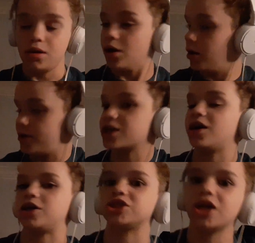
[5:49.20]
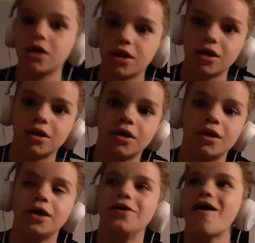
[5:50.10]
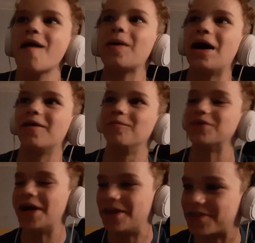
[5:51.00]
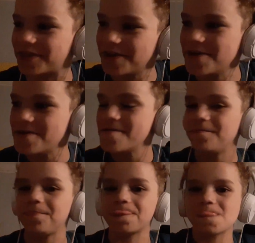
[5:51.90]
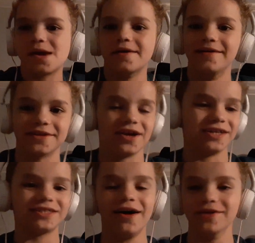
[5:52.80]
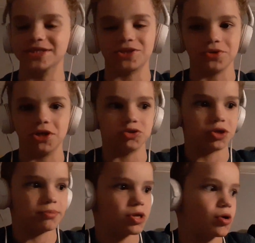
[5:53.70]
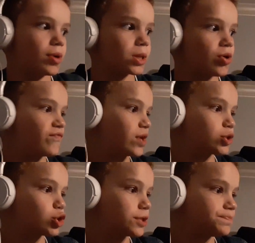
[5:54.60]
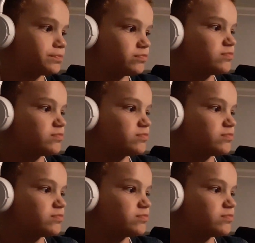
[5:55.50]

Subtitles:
Oh my gosh. I'm out of breath. Oh gosh, that was a great dream though. I love that dream.